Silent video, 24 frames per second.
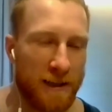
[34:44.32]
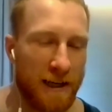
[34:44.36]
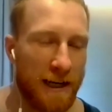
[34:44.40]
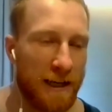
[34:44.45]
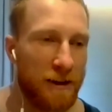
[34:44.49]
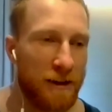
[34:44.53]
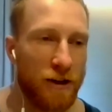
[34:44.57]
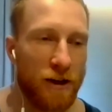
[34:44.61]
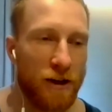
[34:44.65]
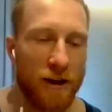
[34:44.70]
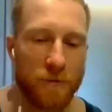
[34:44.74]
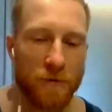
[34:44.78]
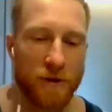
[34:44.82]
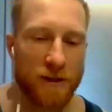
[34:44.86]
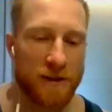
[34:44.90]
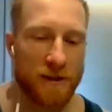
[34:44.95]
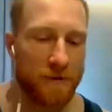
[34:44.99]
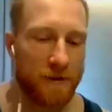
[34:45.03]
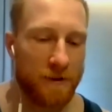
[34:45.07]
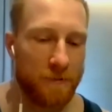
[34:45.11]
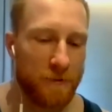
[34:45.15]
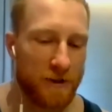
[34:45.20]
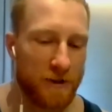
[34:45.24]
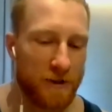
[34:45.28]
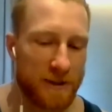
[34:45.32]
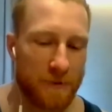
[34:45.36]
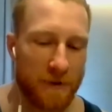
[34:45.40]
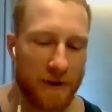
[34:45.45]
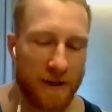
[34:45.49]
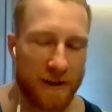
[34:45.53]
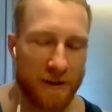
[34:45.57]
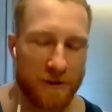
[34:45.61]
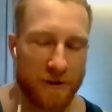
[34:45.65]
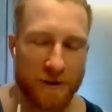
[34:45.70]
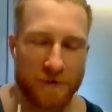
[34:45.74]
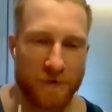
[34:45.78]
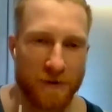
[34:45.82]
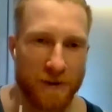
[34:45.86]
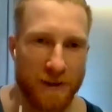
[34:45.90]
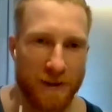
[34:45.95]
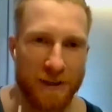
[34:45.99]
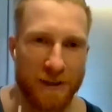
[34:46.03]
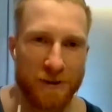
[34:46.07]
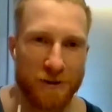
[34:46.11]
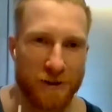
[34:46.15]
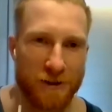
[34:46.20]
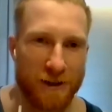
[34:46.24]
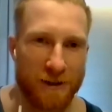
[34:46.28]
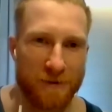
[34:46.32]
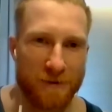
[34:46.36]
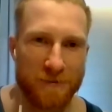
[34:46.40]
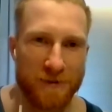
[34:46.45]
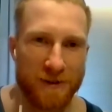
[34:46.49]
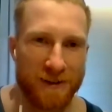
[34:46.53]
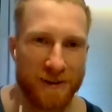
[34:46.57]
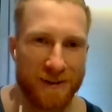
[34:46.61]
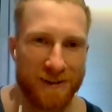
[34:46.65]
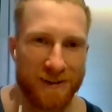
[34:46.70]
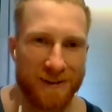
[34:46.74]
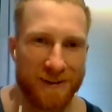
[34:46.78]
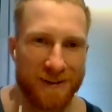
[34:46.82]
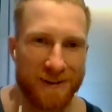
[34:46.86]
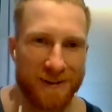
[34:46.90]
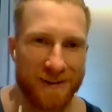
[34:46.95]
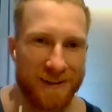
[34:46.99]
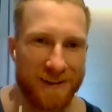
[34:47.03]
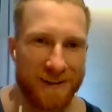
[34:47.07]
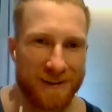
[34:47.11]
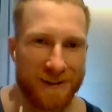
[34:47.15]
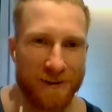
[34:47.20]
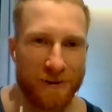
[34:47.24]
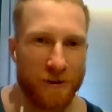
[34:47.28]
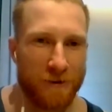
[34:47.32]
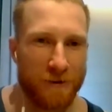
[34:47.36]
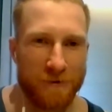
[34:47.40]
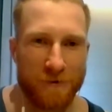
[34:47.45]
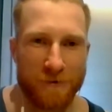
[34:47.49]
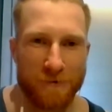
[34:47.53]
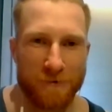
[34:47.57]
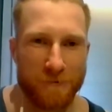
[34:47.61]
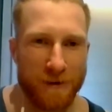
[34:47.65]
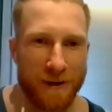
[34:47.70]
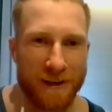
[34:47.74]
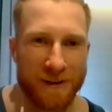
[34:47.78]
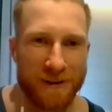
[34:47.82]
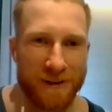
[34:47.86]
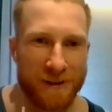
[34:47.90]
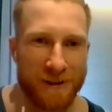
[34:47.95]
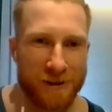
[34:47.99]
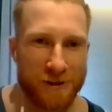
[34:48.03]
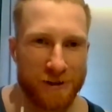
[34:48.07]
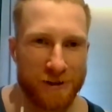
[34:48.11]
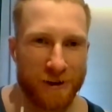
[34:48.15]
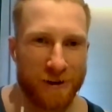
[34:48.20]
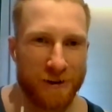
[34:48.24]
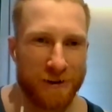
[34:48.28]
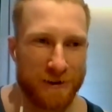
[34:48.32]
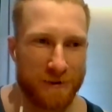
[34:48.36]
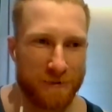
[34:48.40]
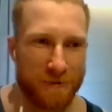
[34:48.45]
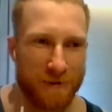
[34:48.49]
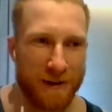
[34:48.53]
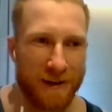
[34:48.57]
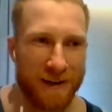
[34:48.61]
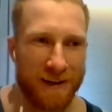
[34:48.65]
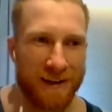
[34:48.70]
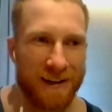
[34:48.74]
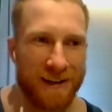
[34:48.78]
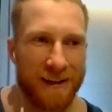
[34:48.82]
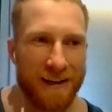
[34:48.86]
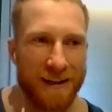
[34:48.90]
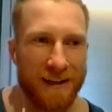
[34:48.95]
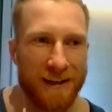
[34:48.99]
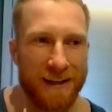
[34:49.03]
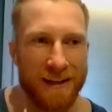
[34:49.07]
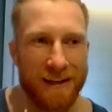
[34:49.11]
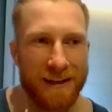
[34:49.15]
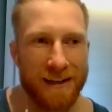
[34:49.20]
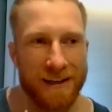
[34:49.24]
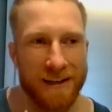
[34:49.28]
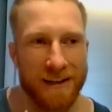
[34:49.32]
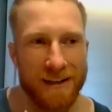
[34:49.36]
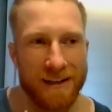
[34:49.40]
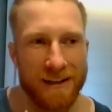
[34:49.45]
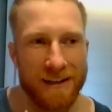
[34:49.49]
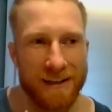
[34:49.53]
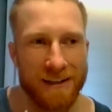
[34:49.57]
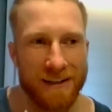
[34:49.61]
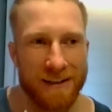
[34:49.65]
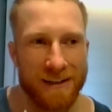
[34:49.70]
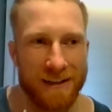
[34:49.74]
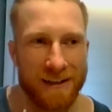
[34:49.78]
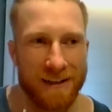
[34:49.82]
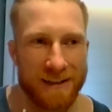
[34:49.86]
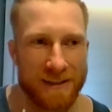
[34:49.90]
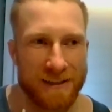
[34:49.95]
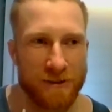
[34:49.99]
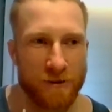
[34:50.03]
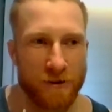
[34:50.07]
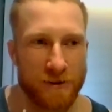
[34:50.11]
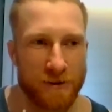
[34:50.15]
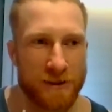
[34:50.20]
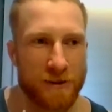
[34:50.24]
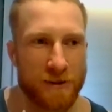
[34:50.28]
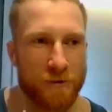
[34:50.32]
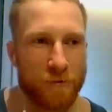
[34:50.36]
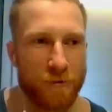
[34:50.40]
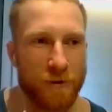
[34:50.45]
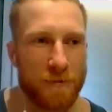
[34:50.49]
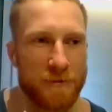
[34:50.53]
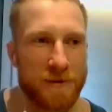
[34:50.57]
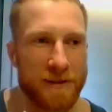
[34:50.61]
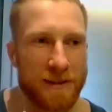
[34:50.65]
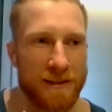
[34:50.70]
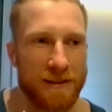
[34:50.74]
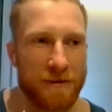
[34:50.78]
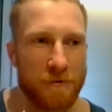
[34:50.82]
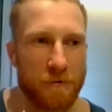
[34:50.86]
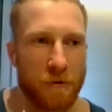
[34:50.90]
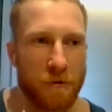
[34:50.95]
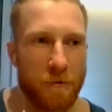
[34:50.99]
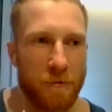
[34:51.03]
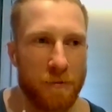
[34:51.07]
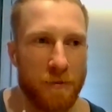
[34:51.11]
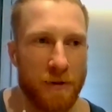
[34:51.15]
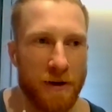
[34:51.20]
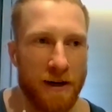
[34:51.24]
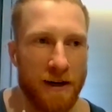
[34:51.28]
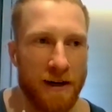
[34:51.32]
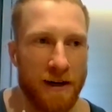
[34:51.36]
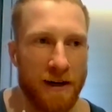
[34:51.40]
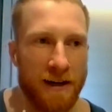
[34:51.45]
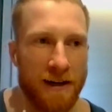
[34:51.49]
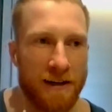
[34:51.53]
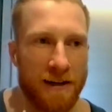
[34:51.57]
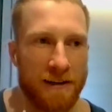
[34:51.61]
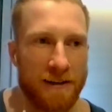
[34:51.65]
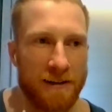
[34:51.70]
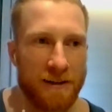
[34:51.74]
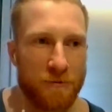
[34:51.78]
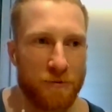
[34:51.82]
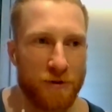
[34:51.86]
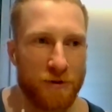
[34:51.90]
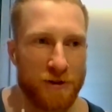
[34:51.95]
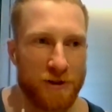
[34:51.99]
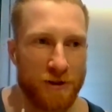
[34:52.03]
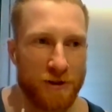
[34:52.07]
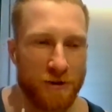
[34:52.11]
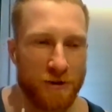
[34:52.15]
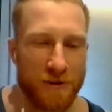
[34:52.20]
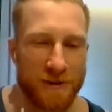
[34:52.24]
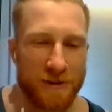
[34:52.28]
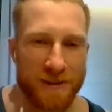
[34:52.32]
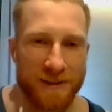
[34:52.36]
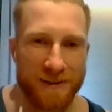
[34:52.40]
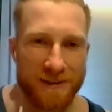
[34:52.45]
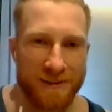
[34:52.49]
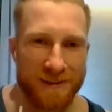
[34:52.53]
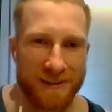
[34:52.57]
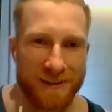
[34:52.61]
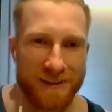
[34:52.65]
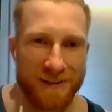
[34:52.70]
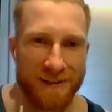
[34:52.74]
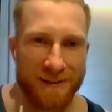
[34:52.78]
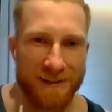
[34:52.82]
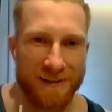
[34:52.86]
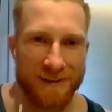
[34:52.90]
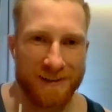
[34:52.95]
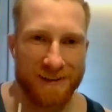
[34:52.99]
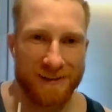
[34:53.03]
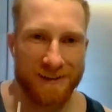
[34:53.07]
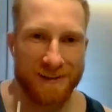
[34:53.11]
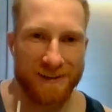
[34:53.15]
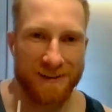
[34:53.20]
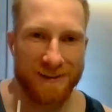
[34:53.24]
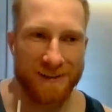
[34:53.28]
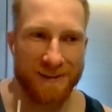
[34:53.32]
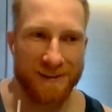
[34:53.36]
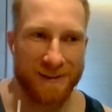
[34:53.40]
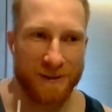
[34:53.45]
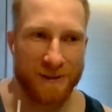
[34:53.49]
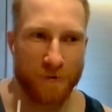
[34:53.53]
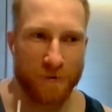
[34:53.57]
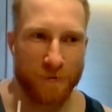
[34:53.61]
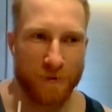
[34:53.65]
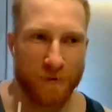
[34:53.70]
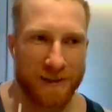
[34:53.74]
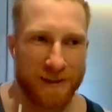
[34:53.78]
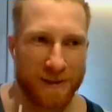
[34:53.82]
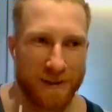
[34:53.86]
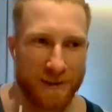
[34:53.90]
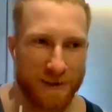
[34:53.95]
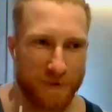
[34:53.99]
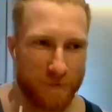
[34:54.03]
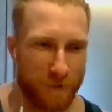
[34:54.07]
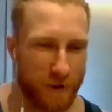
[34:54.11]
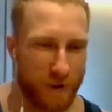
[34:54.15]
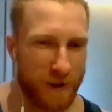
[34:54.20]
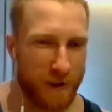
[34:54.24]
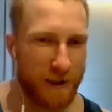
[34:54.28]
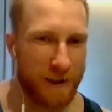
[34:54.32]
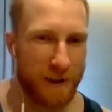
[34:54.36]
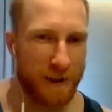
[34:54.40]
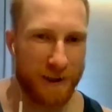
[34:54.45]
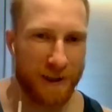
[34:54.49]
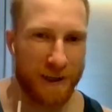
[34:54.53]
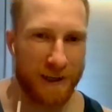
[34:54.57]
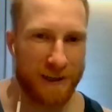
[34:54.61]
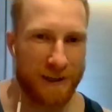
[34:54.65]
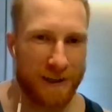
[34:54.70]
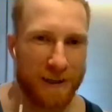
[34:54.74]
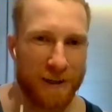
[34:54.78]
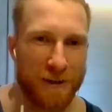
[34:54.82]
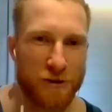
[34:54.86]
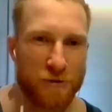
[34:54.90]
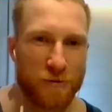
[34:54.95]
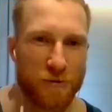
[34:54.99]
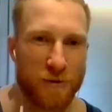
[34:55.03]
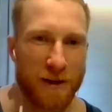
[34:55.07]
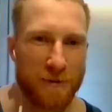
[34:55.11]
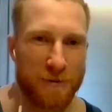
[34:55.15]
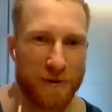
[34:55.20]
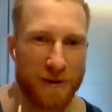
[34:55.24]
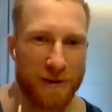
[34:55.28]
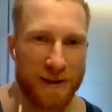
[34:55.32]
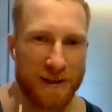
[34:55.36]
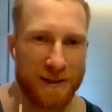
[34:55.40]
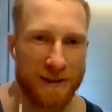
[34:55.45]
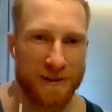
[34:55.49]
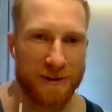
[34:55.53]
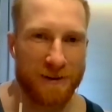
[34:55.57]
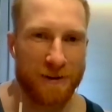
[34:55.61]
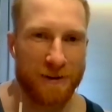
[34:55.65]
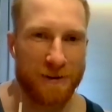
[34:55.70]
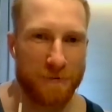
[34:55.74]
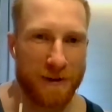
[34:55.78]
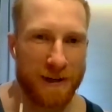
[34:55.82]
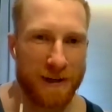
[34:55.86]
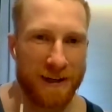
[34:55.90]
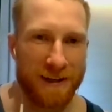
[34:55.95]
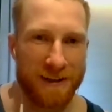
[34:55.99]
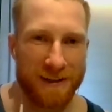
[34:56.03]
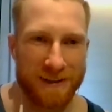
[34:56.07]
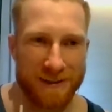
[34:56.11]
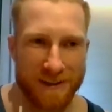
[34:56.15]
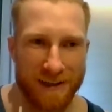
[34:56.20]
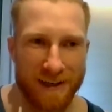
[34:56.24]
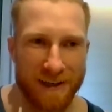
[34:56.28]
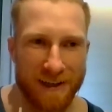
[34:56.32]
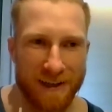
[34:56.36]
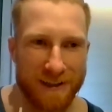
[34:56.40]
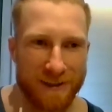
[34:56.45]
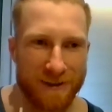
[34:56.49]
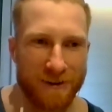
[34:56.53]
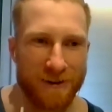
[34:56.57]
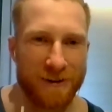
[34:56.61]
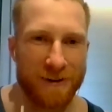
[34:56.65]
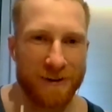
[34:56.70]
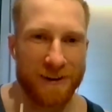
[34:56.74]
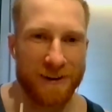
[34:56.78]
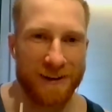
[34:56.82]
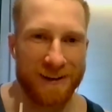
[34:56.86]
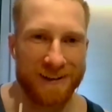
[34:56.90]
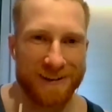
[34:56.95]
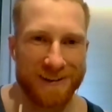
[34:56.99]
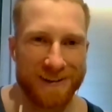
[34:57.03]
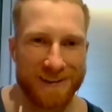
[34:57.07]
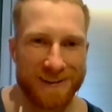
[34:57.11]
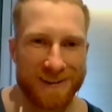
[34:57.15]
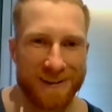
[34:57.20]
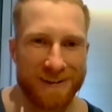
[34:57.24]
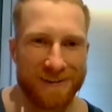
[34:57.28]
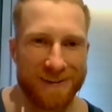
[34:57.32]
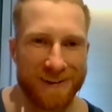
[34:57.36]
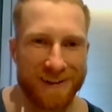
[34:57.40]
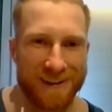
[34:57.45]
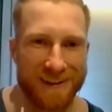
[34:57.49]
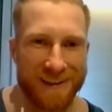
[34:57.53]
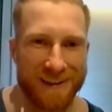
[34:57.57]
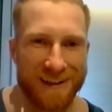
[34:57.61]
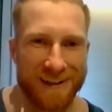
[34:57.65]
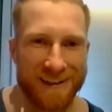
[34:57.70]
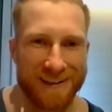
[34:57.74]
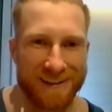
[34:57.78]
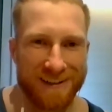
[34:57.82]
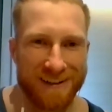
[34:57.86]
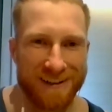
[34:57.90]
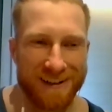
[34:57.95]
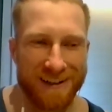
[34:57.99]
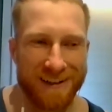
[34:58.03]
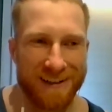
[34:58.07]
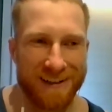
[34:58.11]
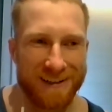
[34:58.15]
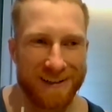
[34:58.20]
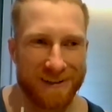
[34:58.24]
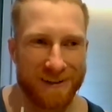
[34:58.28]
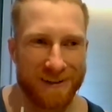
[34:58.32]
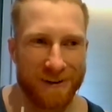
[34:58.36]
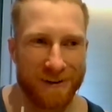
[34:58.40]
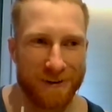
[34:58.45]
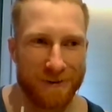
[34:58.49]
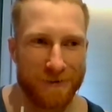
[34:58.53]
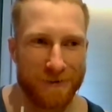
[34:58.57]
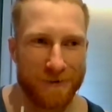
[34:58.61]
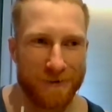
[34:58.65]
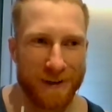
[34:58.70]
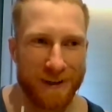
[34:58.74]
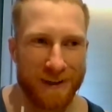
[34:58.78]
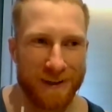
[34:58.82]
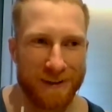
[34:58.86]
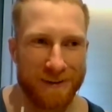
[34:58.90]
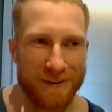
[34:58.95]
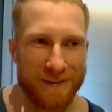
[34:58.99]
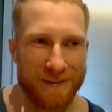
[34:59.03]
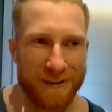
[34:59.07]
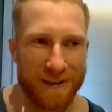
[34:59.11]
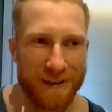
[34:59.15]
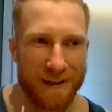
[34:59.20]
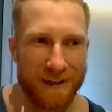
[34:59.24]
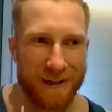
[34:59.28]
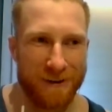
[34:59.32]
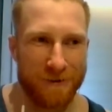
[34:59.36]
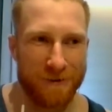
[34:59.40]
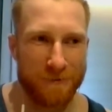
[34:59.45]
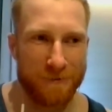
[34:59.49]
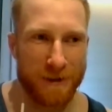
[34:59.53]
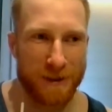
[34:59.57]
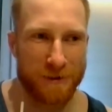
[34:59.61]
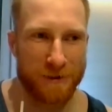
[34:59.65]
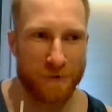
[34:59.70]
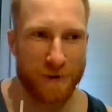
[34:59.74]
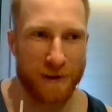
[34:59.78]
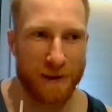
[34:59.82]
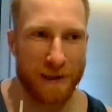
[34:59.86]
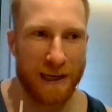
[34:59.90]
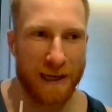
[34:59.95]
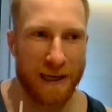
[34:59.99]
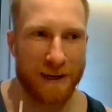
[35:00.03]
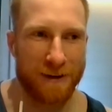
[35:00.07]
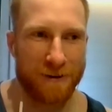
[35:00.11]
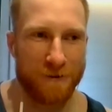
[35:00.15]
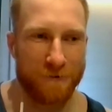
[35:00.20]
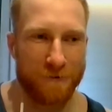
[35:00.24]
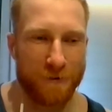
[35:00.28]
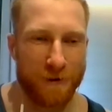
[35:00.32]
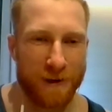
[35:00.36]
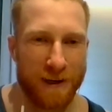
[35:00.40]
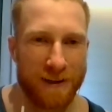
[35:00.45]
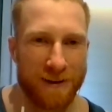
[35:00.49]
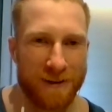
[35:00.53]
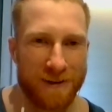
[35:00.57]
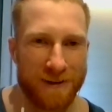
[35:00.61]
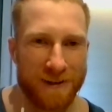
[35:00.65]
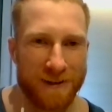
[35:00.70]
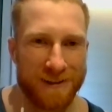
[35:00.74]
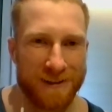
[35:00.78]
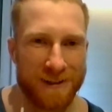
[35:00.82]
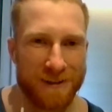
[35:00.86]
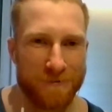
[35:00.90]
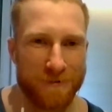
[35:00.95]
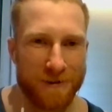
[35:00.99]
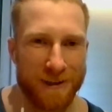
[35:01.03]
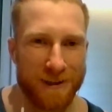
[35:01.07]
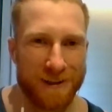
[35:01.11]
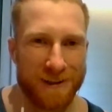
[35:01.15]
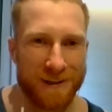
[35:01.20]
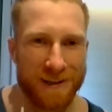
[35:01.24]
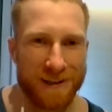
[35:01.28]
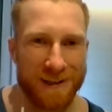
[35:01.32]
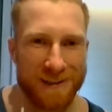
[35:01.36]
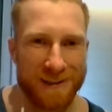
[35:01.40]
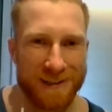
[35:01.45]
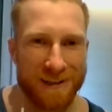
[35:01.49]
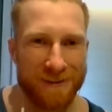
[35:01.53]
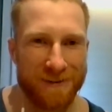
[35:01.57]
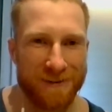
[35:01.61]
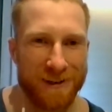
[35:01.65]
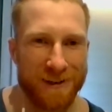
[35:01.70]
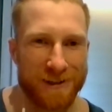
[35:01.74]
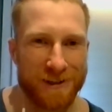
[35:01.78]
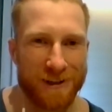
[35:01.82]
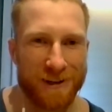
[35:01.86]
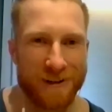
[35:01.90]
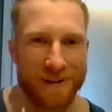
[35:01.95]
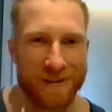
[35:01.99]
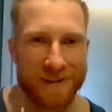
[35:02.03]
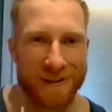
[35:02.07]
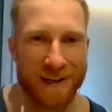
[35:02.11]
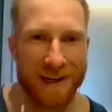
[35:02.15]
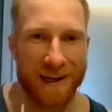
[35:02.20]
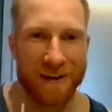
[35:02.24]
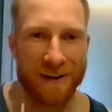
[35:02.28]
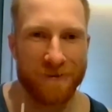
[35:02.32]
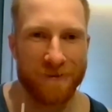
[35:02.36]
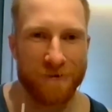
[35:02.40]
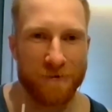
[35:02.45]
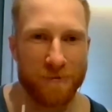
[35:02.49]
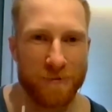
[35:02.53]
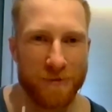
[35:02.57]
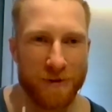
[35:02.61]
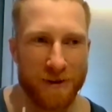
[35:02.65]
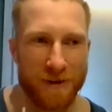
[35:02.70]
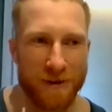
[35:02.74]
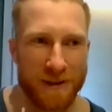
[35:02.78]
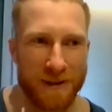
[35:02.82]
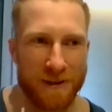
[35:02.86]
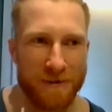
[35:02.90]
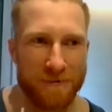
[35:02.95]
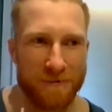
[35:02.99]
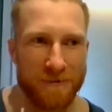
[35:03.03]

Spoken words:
and I'm not speaking just for Ninja, but there's a lot of reality shows where it's not scripted, but the producers and the directors will kind of like nudge people in a certain way to say certain things and stuff like that. So it is kind of funny how much of a lack of reality some reality TV shows have. But